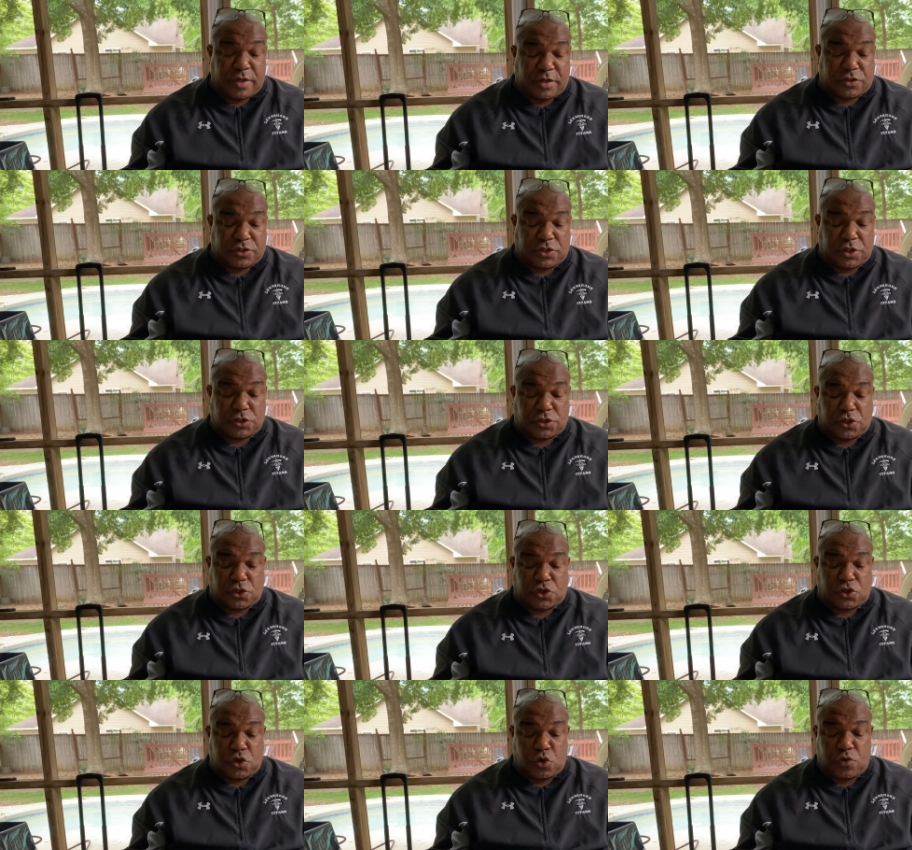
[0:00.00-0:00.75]

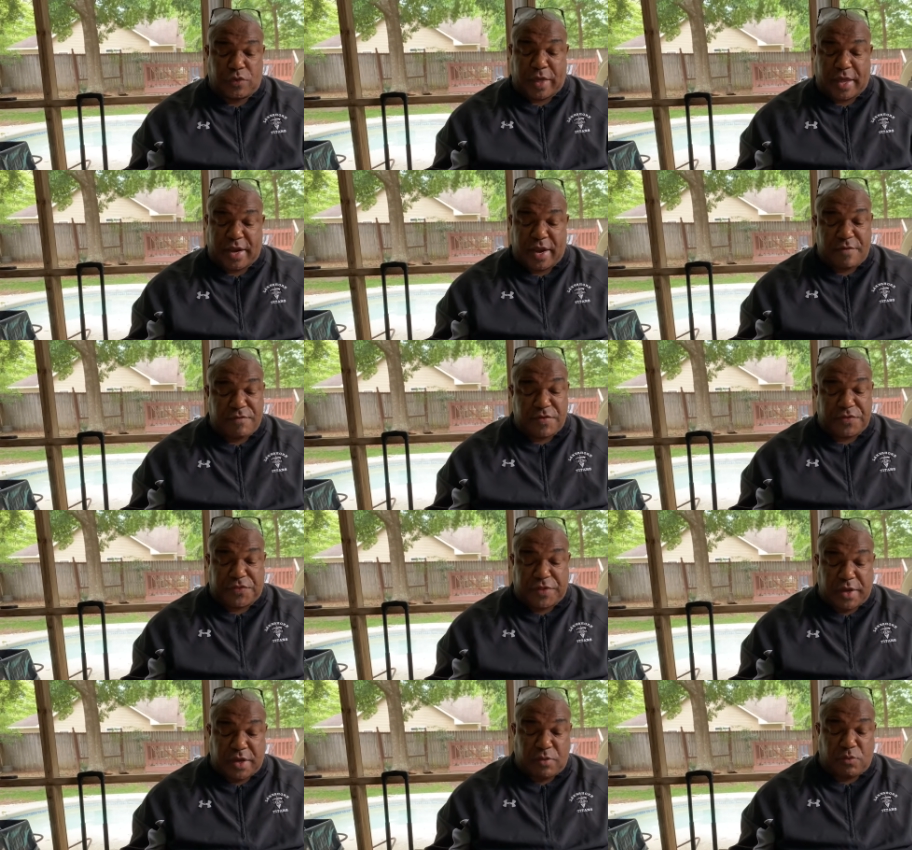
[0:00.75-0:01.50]
Jesus knew that
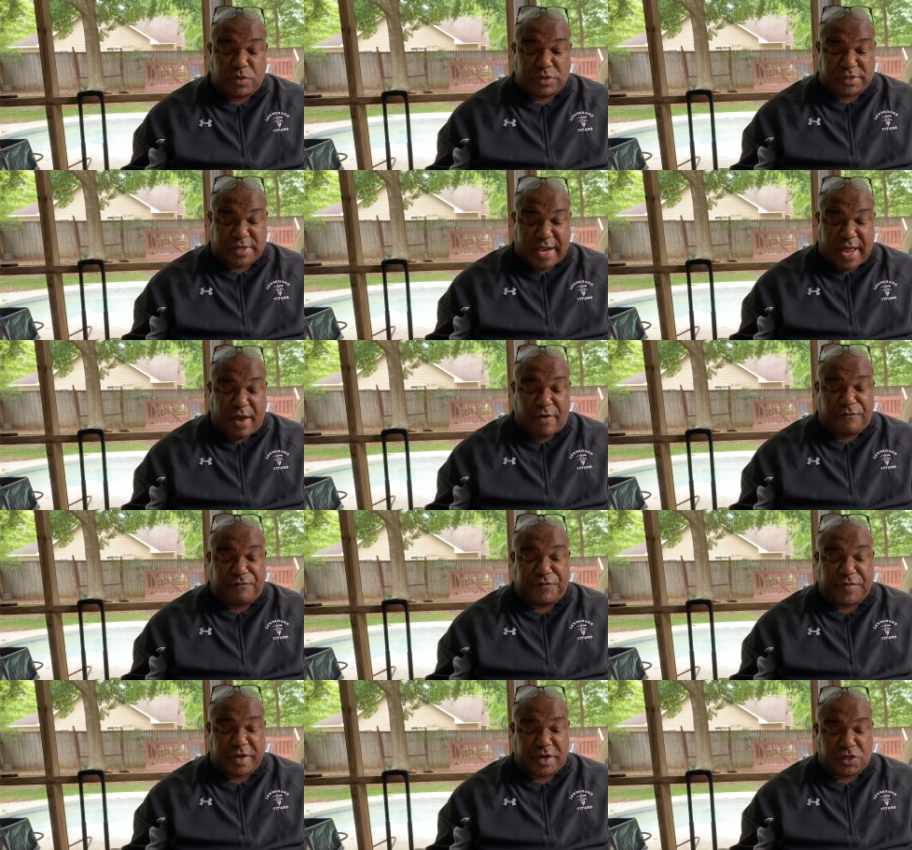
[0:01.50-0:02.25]
everything was now
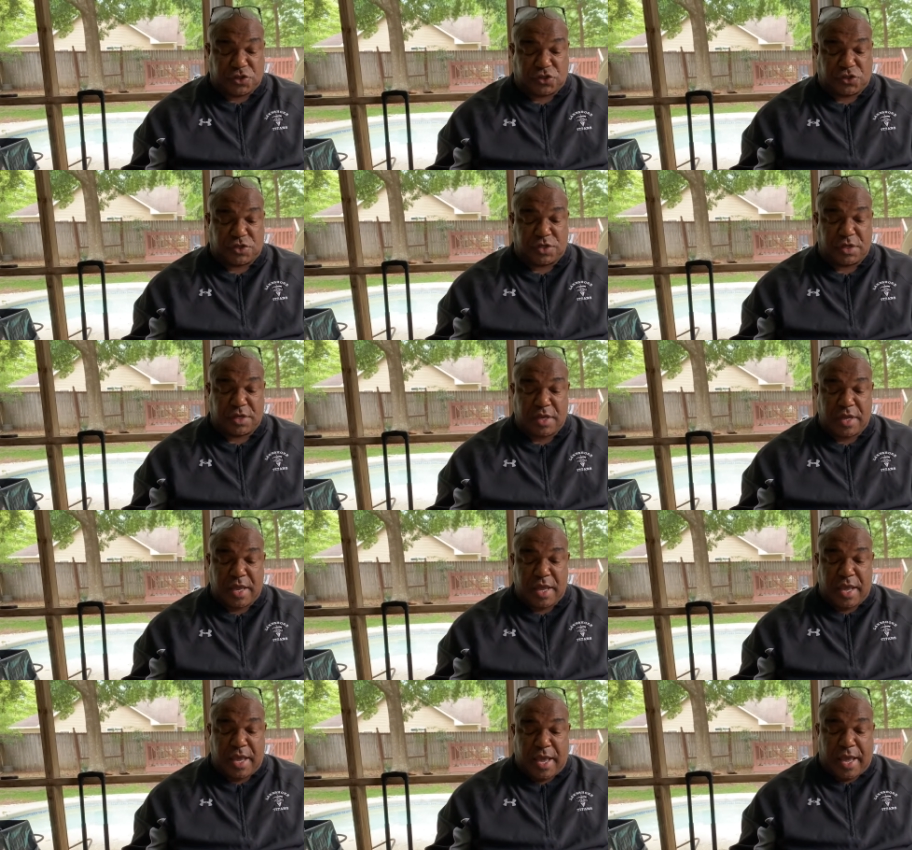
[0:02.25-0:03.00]
finished,
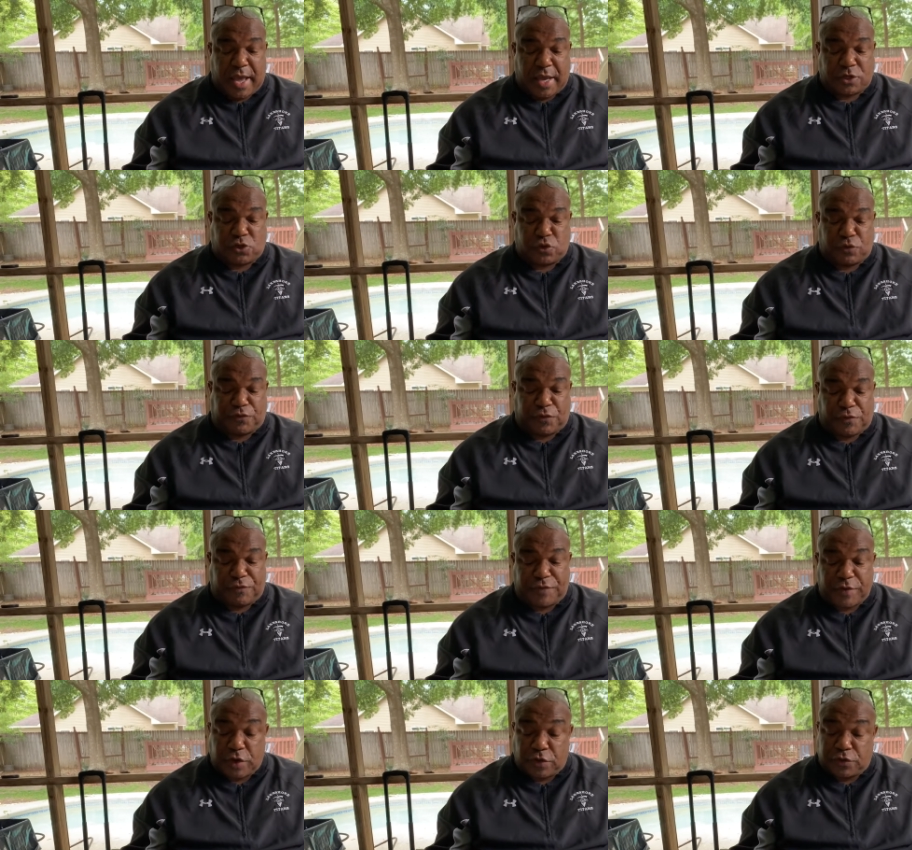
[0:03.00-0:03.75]
and to
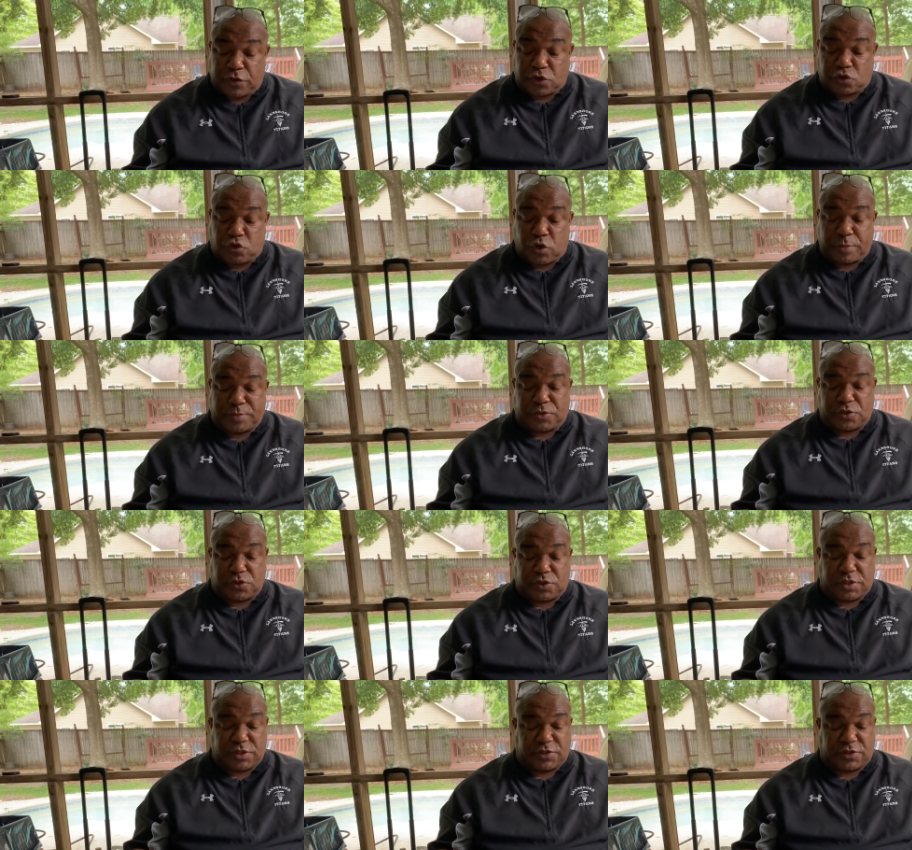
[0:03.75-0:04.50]
fulfill the
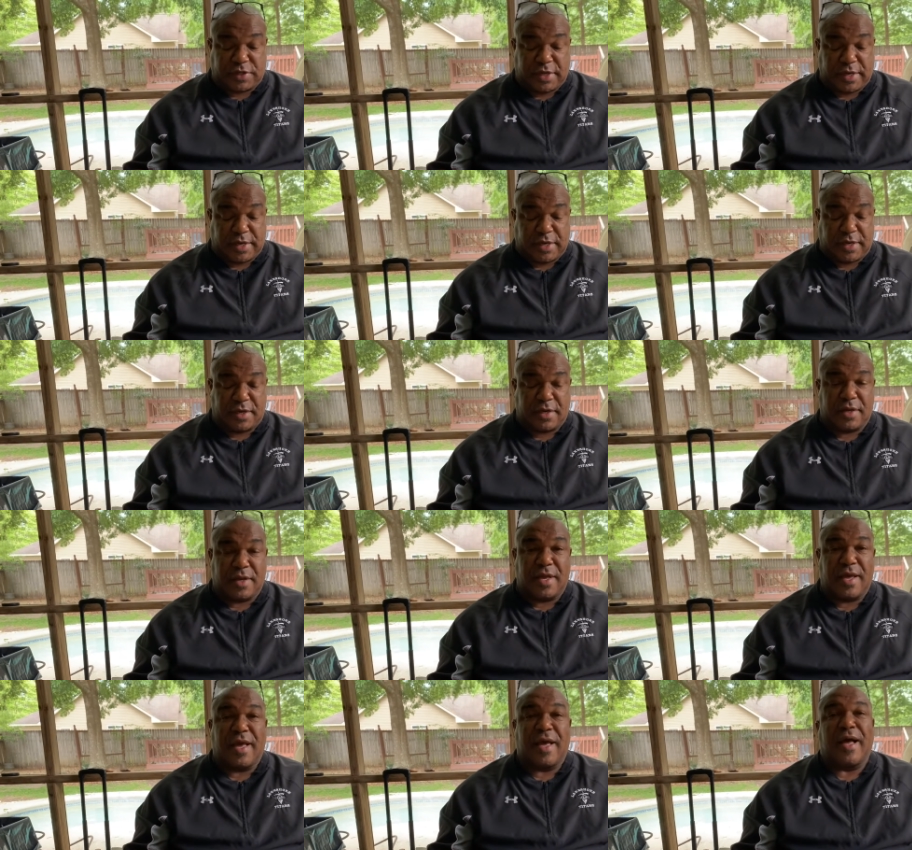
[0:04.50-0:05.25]
scriptures, he said,
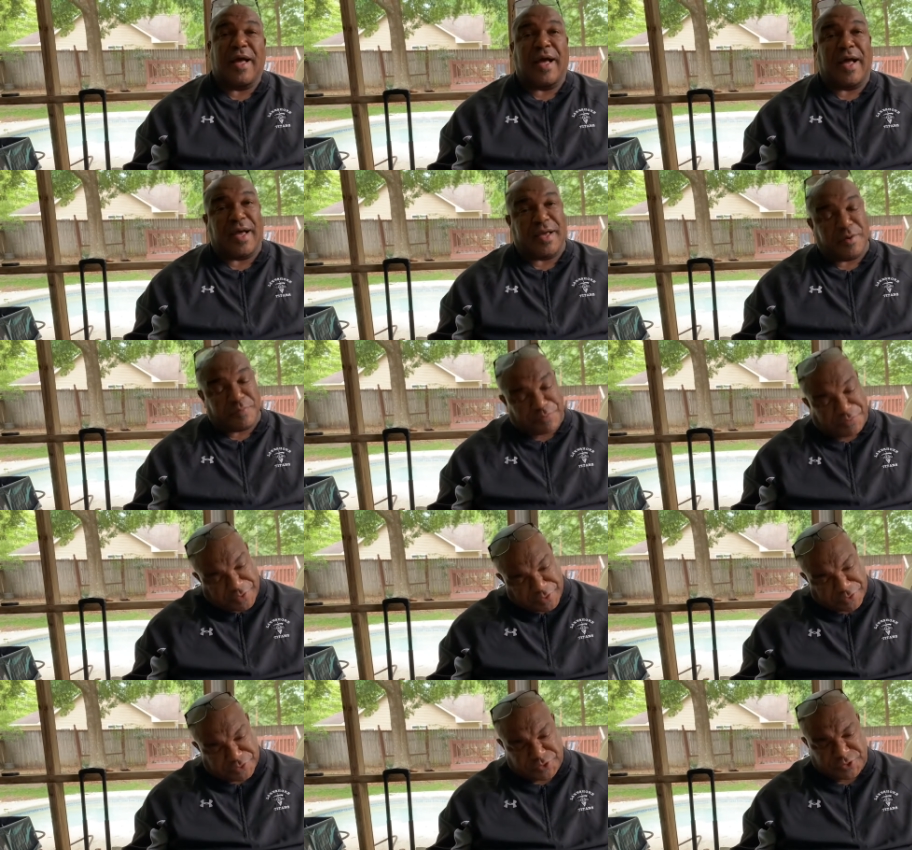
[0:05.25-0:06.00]
I am
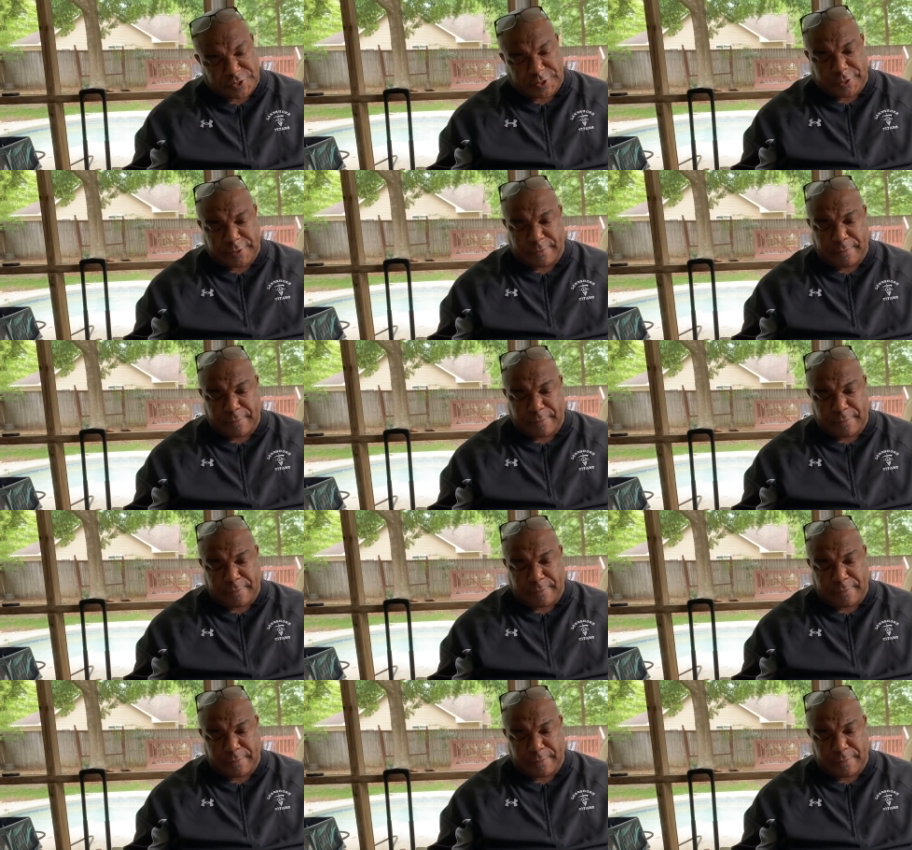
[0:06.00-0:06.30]
thirsty.